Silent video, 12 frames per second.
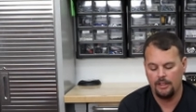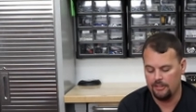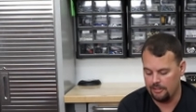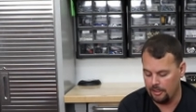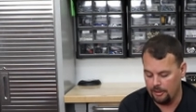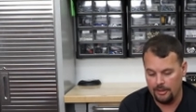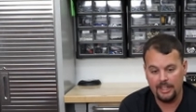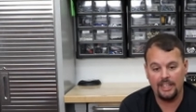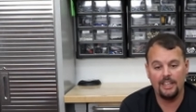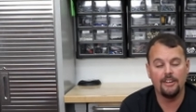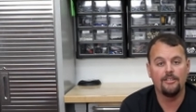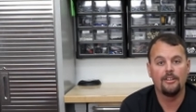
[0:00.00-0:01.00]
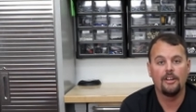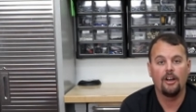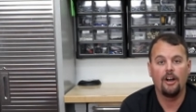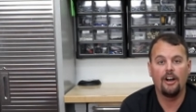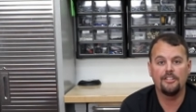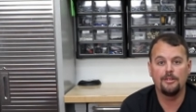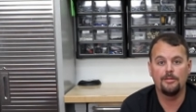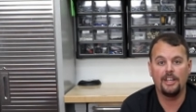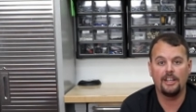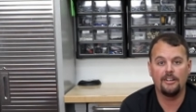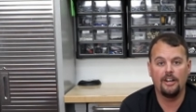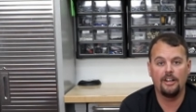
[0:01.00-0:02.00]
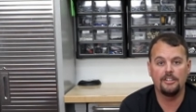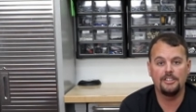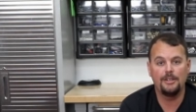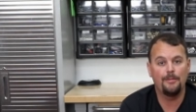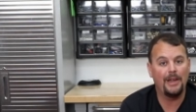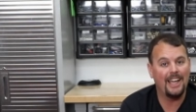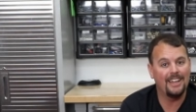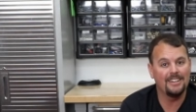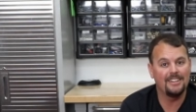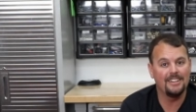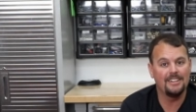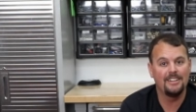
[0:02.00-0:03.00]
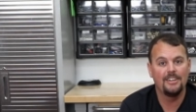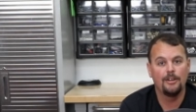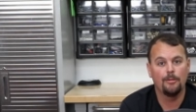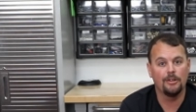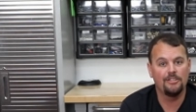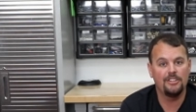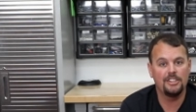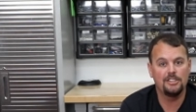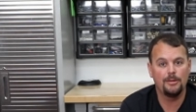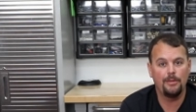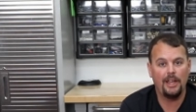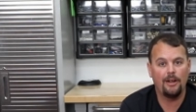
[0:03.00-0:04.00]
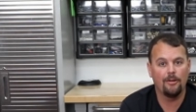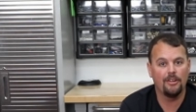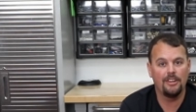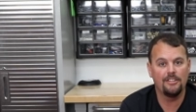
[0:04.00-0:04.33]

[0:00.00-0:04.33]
So again, awesome technology, patented PrecisionPower.